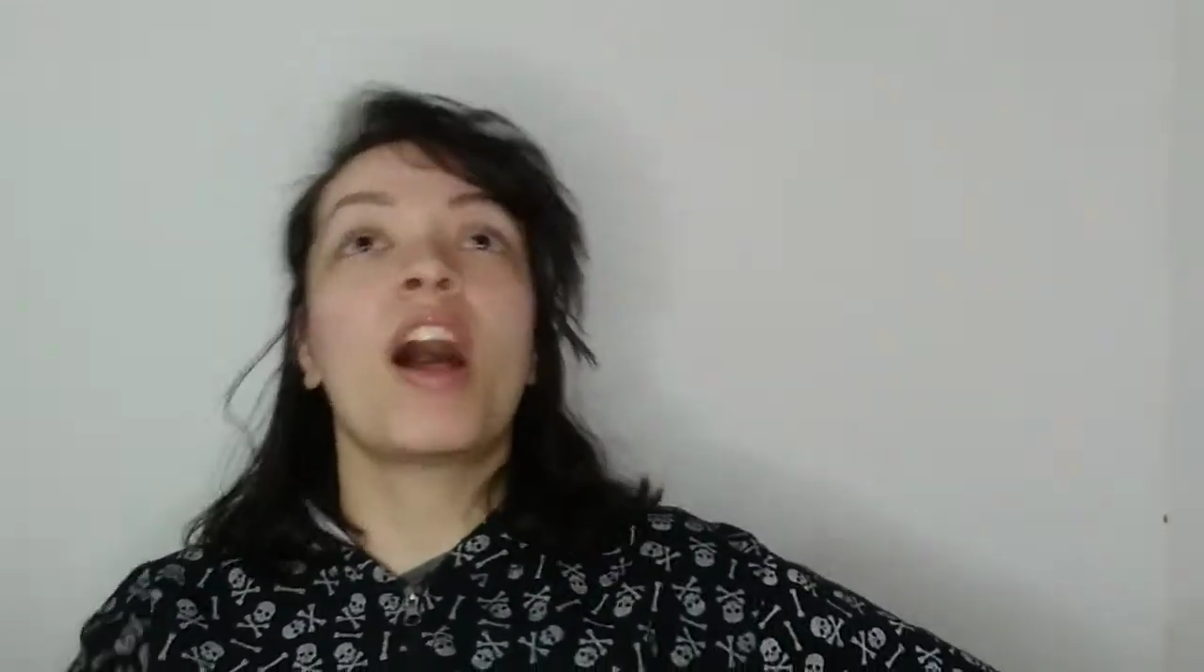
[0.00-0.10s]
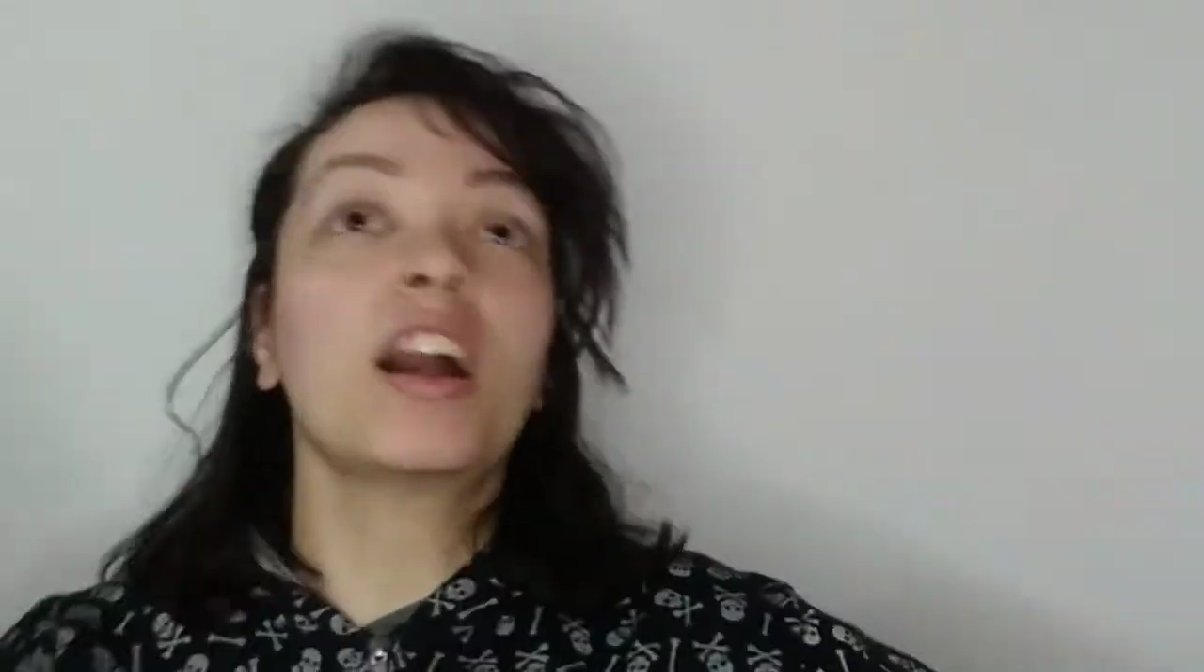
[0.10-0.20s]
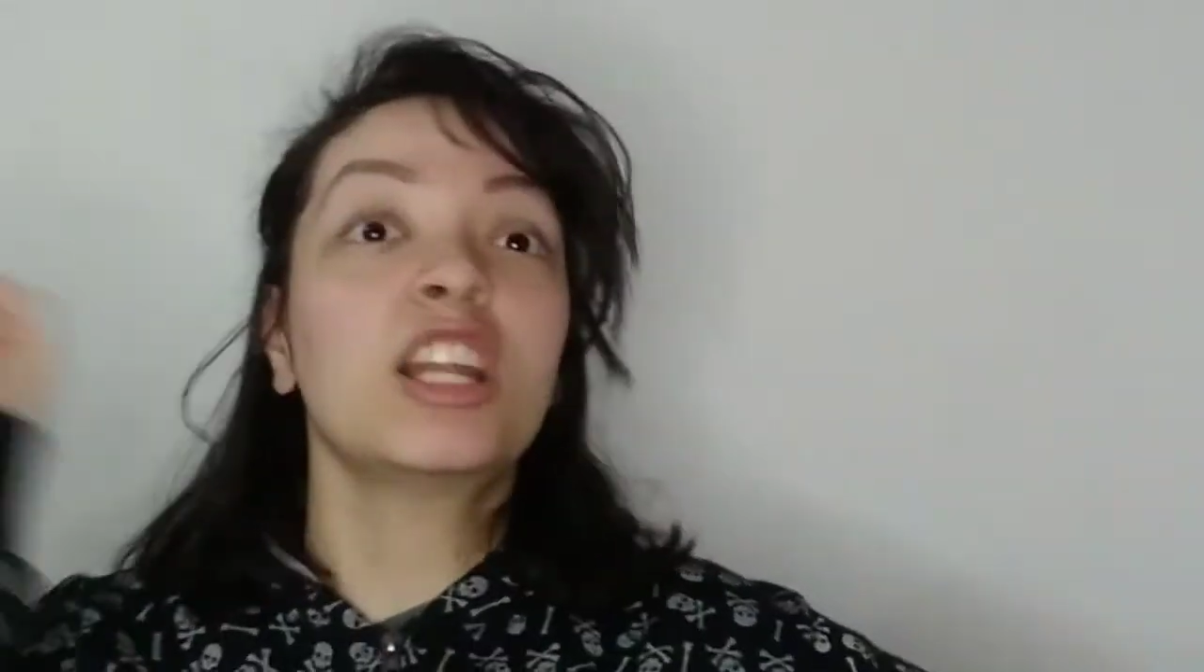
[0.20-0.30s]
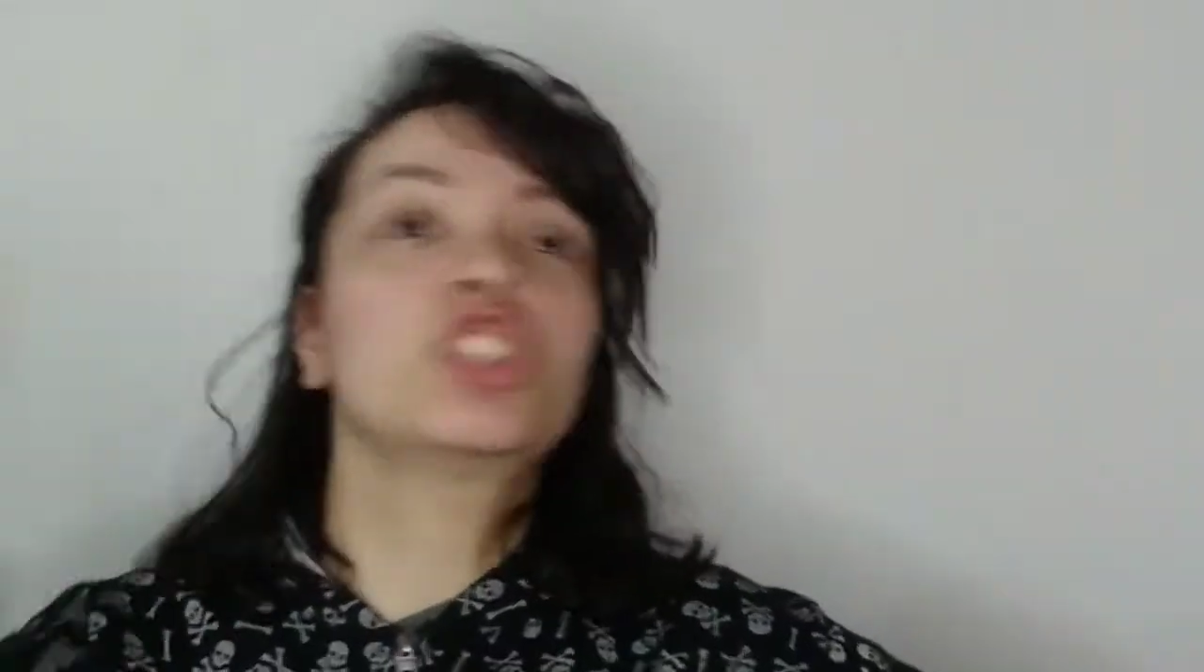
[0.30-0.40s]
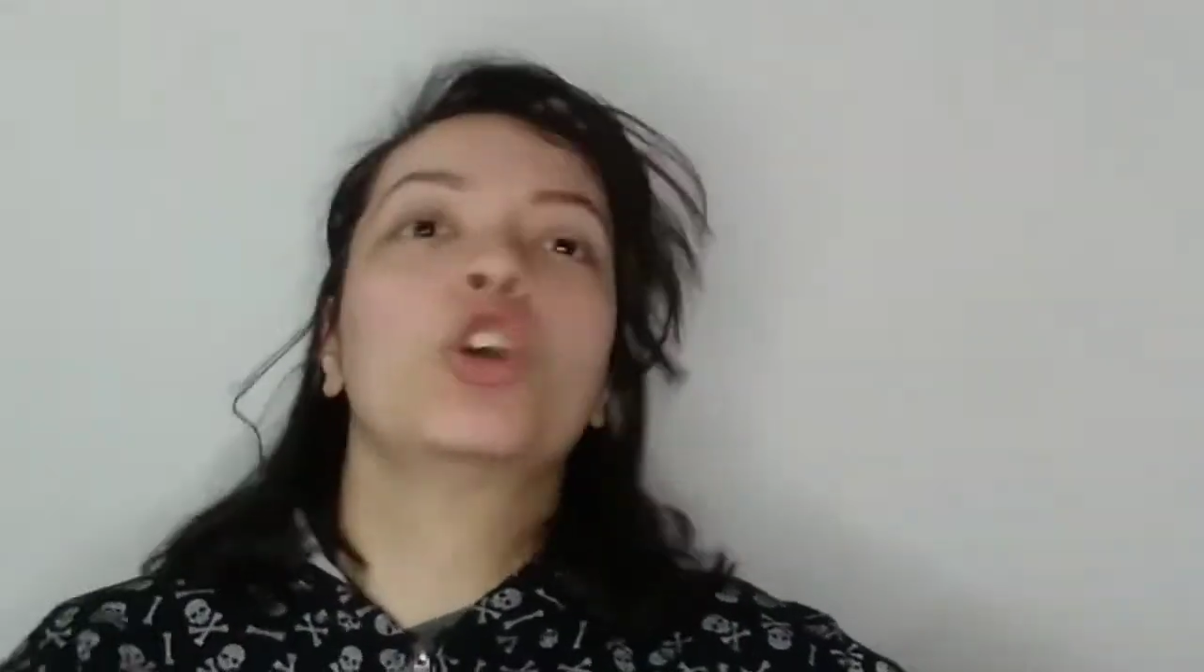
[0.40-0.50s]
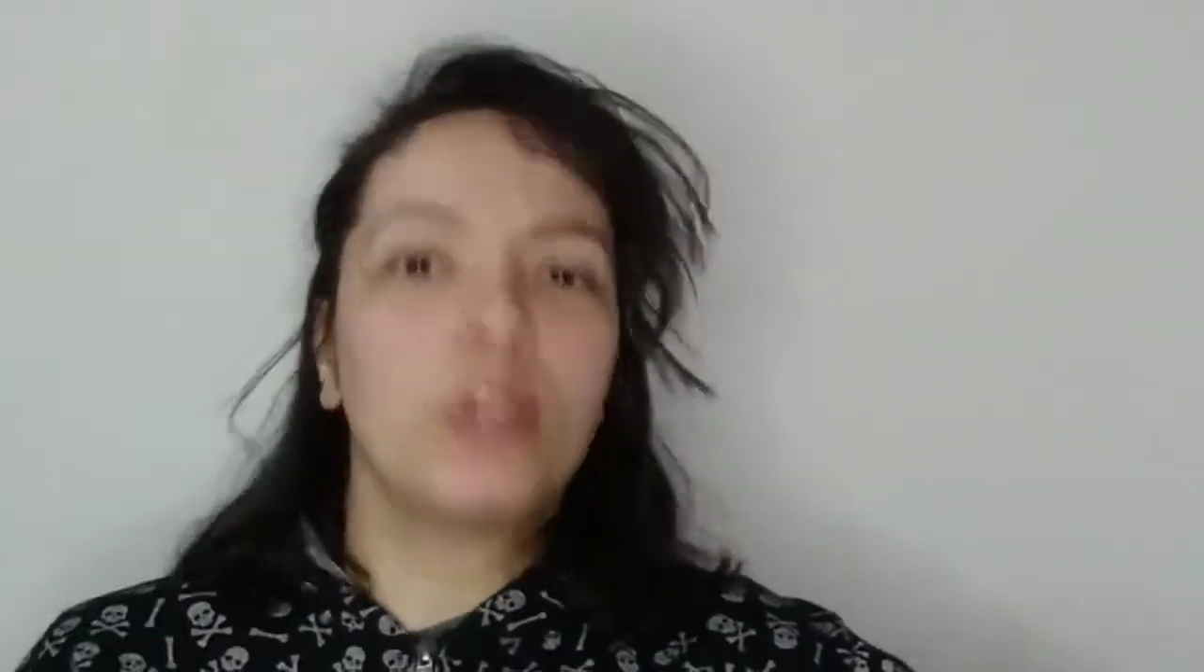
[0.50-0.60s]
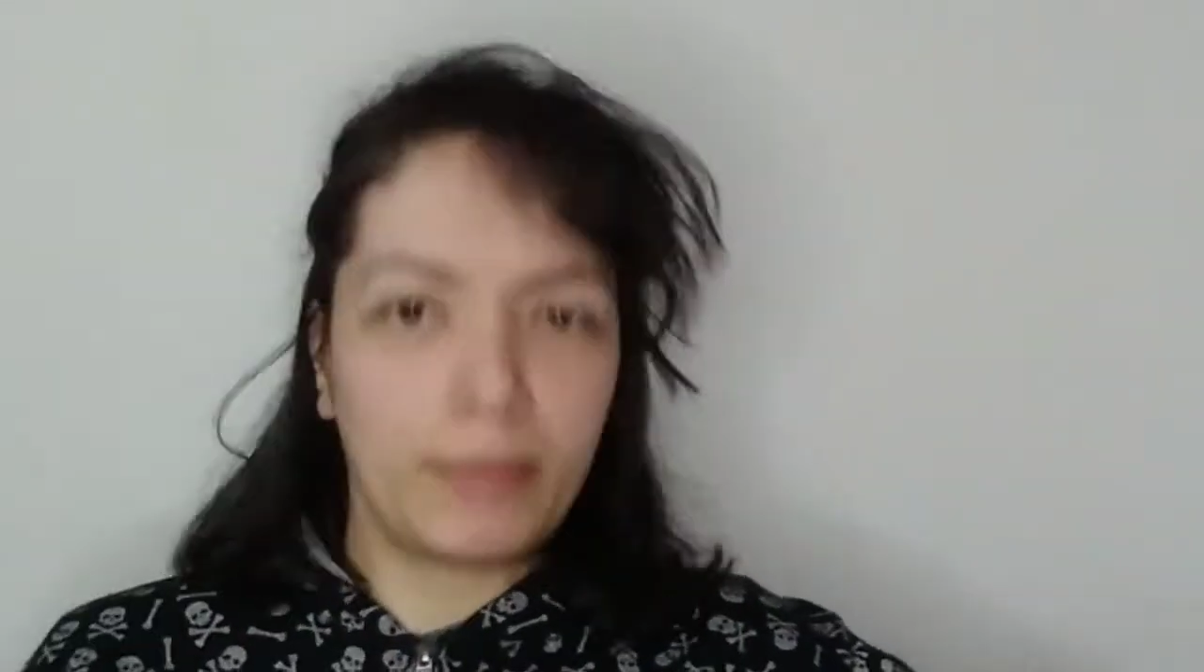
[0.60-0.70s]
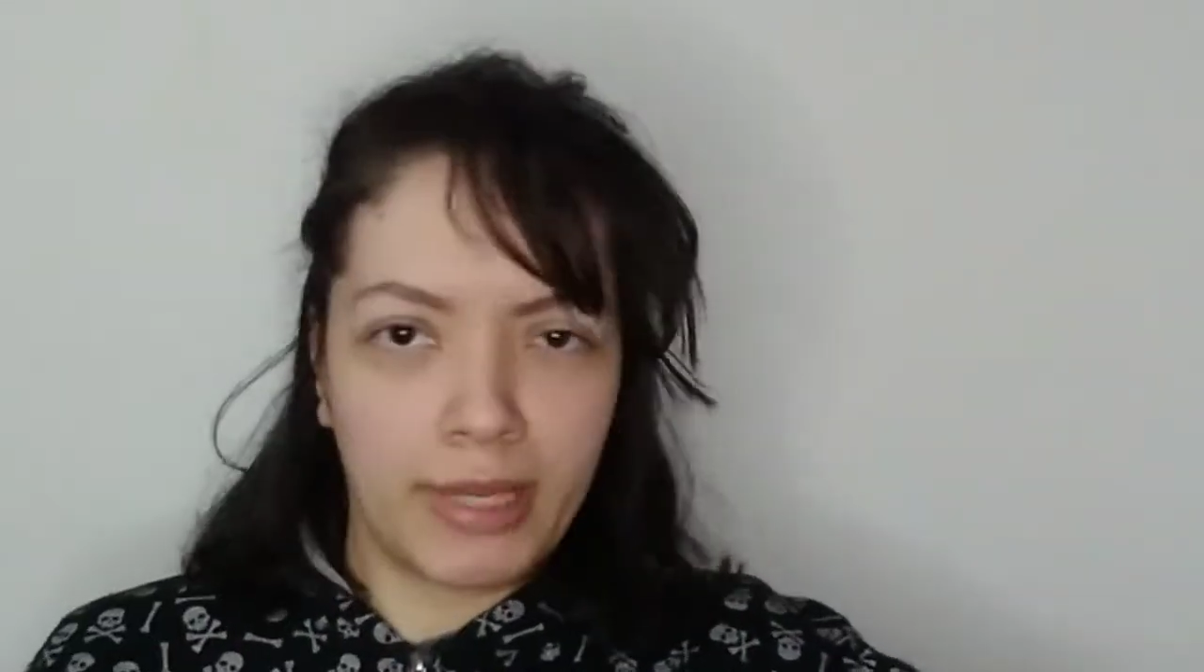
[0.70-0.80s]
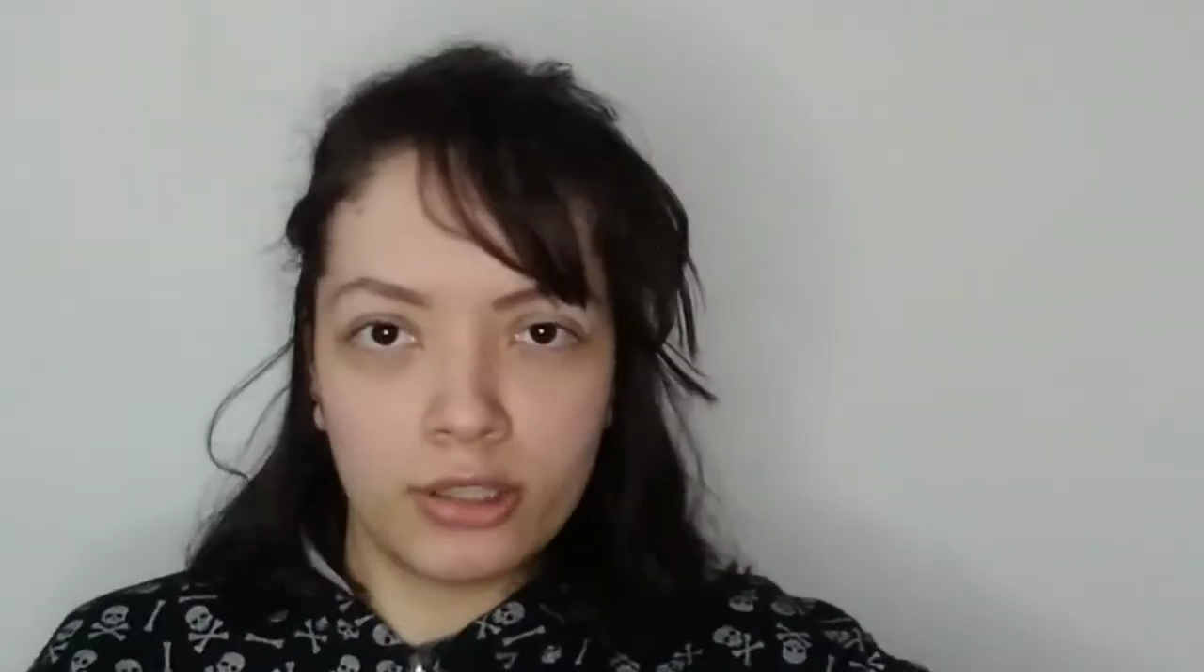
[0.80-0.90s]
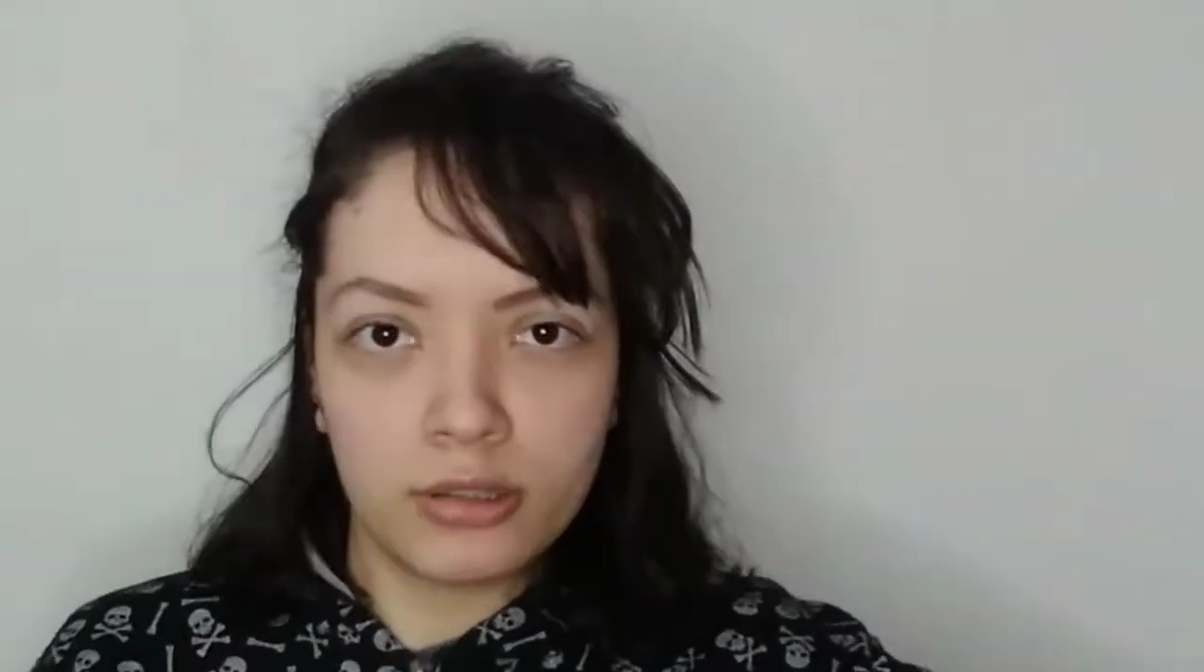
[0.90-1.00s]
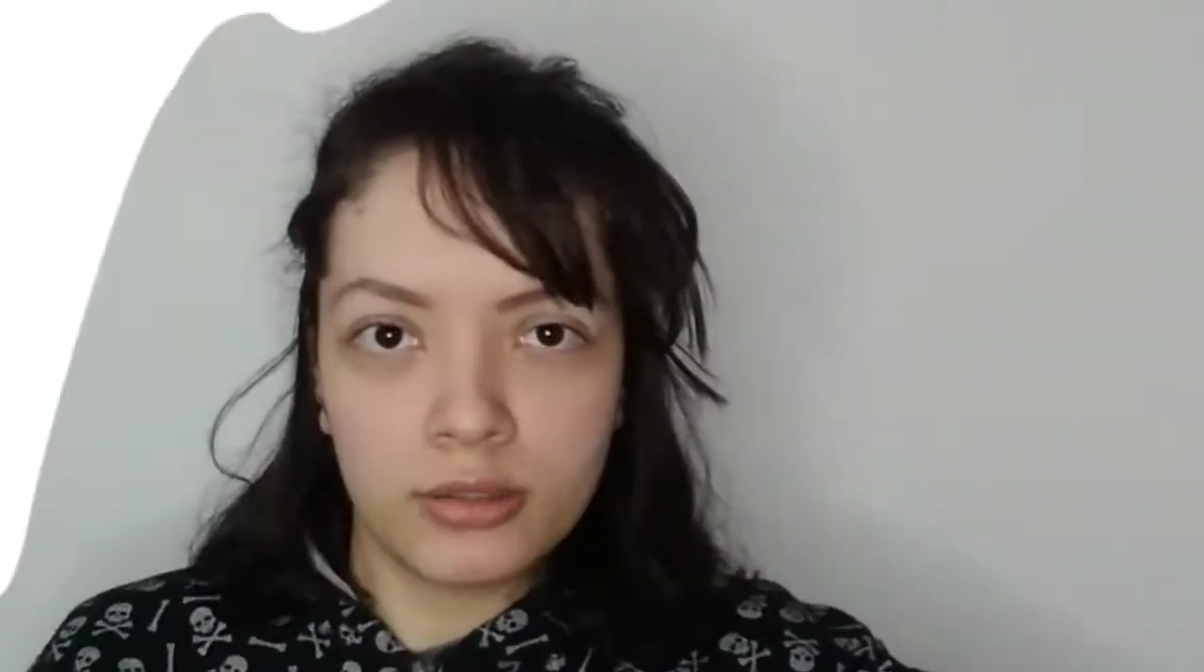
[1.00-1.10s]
not gonna show them here.